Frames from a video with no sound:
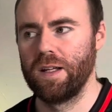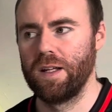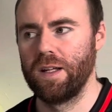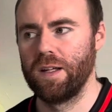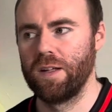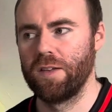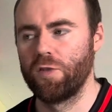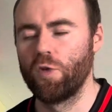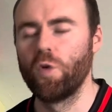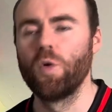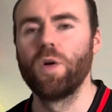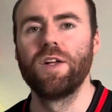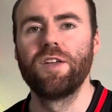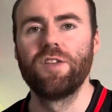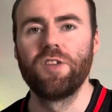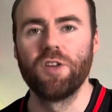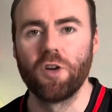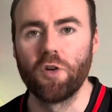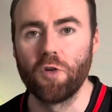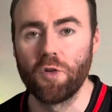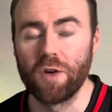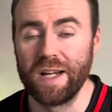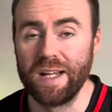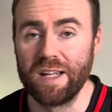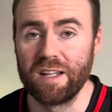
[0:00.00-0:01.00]
To a
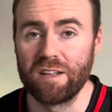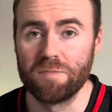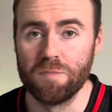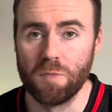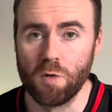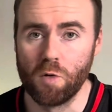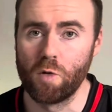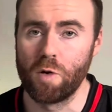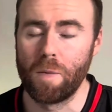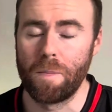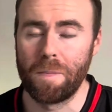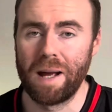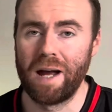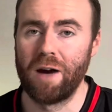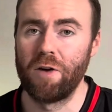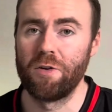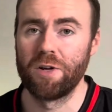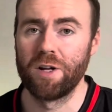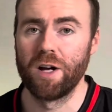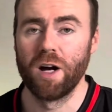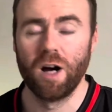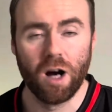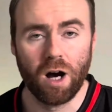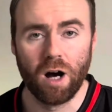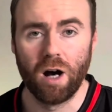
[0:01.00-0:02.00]
degree is more apparent
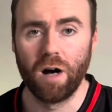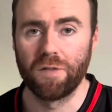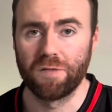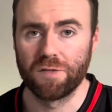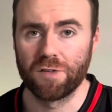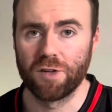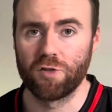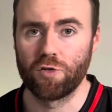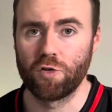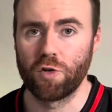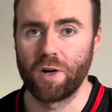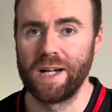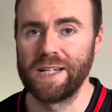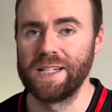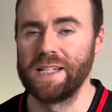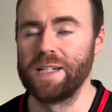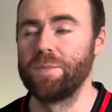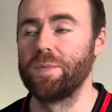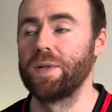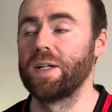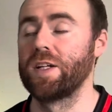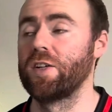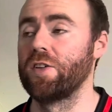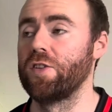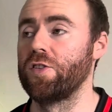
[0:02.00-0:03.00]
after training
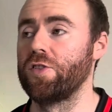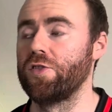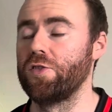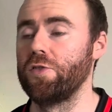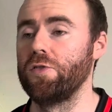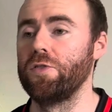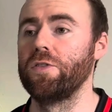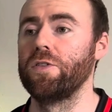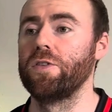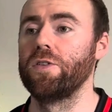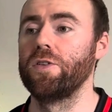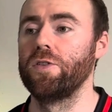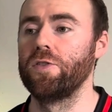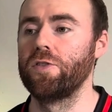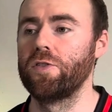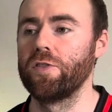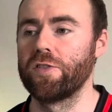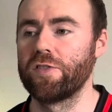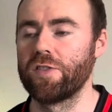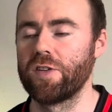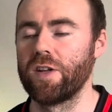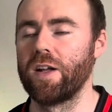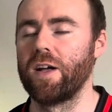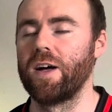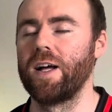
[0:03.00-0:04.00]
because you
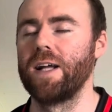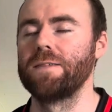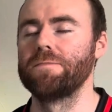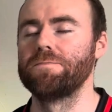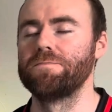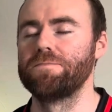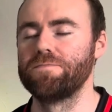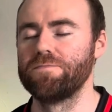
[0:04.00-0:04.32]
just are like,